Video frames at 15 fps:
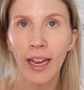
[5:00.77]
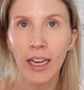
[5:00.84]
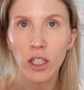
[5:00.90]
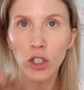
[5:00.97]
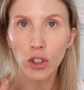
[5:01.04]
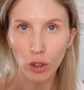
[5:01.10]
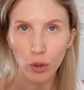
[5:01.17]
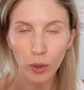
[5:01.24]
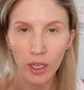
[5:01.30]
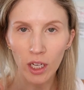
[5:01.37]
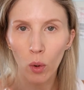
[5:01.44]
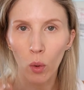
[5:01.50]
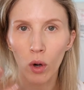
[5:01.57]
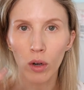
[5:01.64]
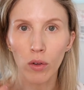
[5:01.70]
a
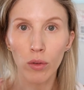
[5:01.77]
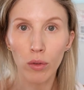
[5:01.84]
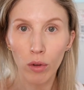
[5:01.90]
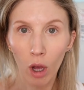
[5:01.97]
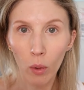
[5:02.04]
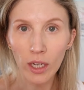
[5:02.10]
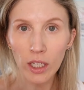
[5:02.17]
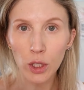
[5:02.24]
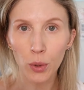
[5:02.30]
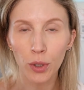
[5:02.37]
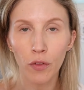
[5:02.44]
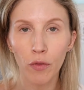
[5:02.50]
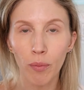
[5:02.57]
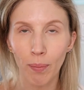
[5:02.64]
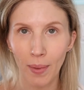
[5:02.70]
dewy or glowy sort
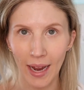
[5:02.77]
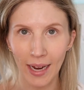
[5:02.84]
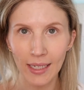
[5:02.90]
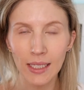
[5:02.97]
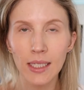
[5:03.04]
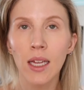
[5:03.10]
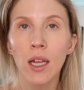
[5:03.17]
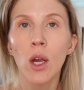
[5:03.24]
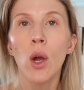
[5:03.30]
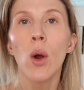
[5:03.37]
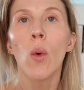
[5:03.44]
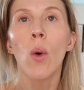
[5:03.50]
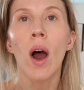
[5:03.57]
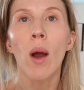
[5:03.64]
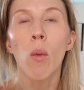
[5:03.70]
of base,
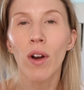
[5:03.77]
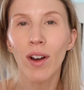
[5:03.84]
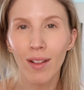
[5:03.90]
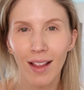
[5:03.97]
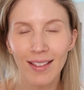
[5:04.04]
I want to